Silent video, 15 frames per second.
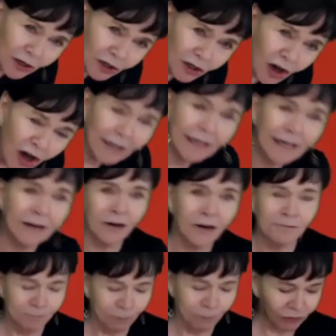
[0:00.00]
it on here
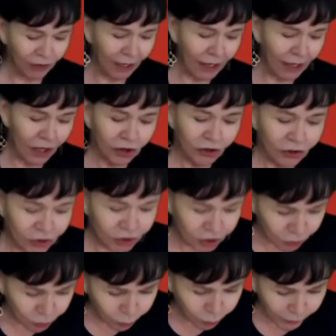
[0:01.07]

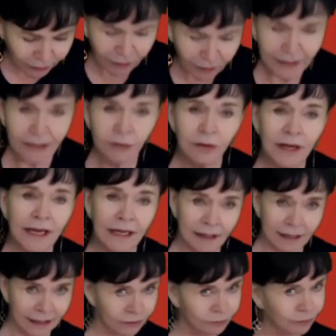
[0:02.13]
you will, in, in,
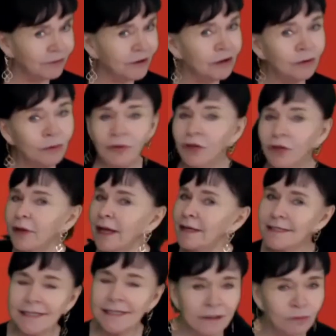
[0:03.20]
in review, you can't
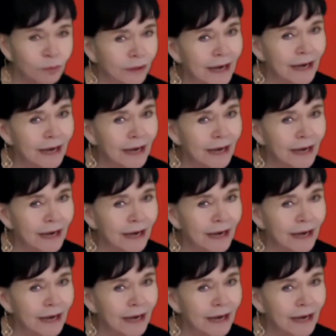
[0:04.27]
see it when it